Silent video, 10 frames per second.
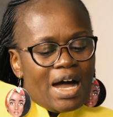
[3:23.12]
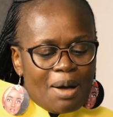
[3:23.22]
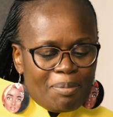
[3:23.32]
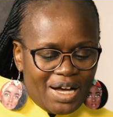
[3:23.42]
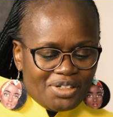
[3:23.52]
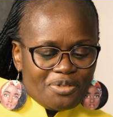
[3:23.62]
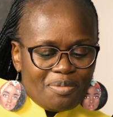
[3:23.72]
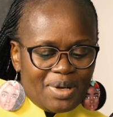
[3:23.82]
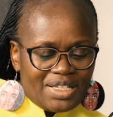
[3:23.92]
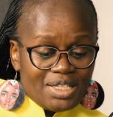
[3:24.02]
Apart
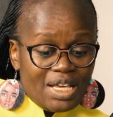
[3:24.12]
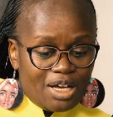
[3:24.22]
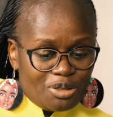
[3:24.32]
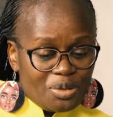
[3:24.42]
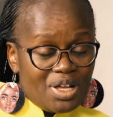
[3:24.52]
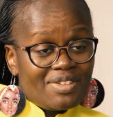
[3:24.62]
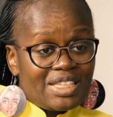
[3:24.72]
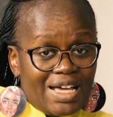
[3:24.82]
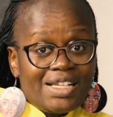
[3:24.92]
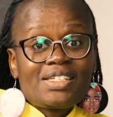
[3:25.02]
from Masi, I also have a
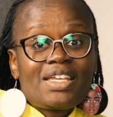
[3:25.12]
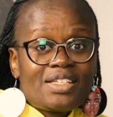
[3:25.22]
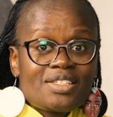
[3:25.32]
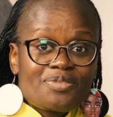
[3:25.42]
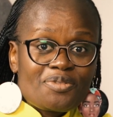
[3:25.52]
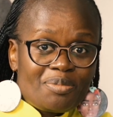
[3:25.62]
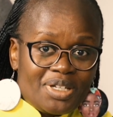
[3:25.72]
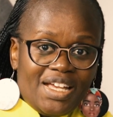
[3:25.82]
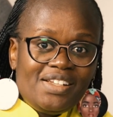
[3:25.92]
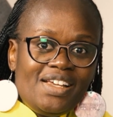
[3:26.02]
third guest from
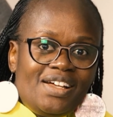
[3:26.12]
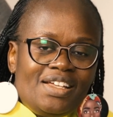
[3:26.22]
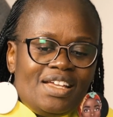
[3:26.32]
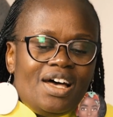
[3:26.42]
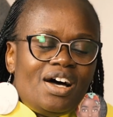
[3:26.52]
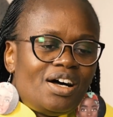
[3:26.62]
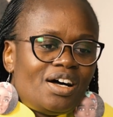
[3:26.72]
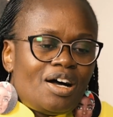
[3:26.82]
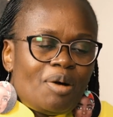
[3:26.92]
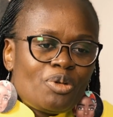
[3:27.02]
Kenya.
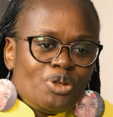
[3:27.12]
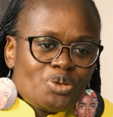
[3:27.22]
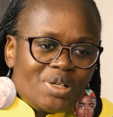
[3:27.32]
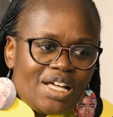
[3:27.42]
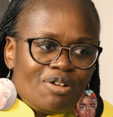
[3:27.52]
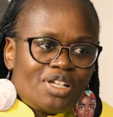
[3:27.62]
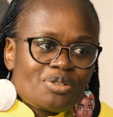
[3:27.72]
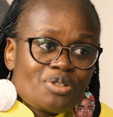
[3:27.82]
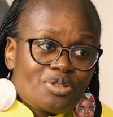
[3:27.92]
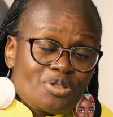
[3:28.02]
I'm going to allow her
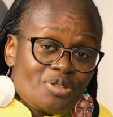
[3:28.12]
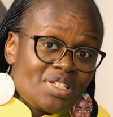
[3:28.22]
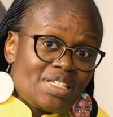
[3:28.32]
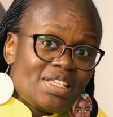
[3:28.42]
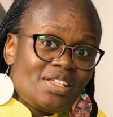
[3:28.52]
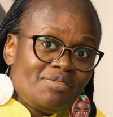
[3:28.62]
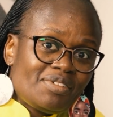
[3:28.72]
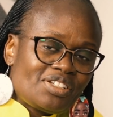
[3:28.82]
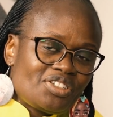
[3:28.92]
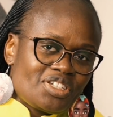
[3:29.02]
to introduce herself
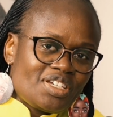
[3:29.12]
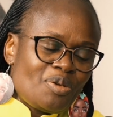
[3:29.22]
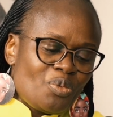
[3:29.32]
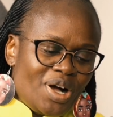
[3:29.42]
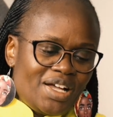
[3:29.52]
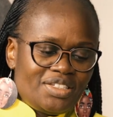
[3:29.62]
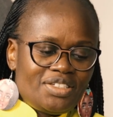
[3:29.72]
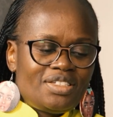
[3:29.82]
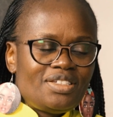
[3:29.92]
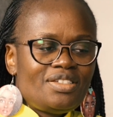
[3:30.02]
and share why
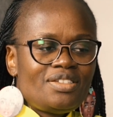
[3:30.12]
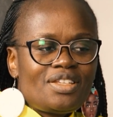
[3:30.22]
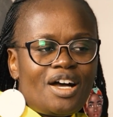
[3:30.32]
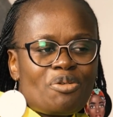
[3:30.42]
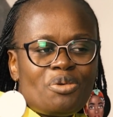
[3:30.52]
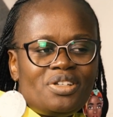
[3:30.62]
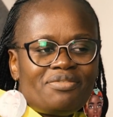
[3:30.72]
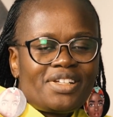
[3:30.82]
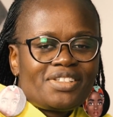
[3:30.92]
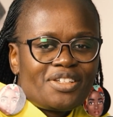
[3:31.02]
she is a
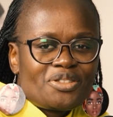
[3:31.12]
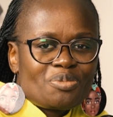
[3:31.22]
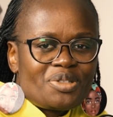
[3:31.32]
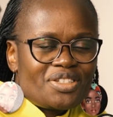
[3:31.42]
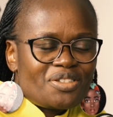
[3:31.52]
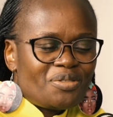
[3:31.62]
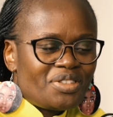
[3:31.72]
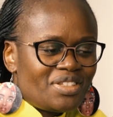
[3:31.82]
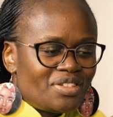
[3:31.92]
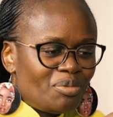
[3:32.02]
qualified guest to be sitting on
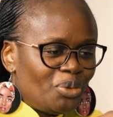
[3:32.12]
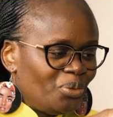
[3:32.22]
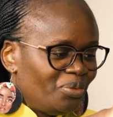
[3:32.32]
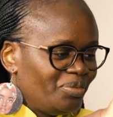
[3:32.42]
this table.